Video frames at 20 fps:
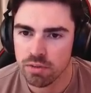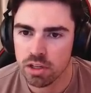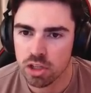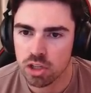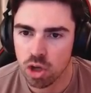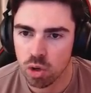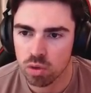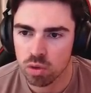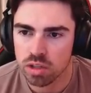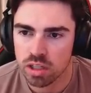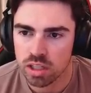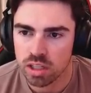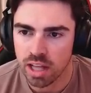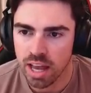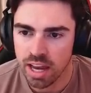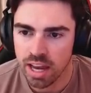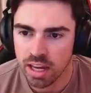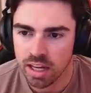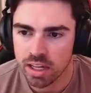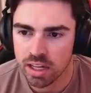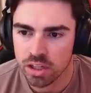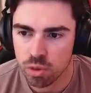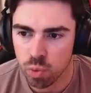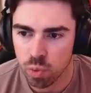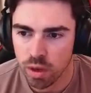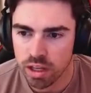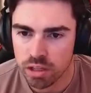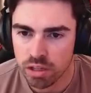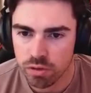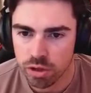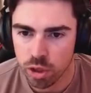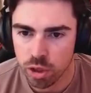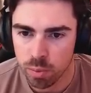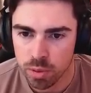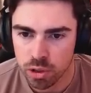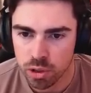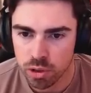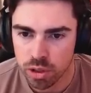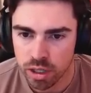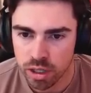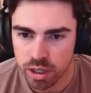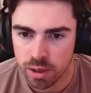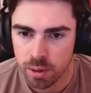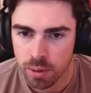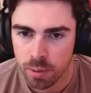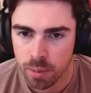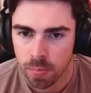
he just holds his lane and just waits for the opportunity.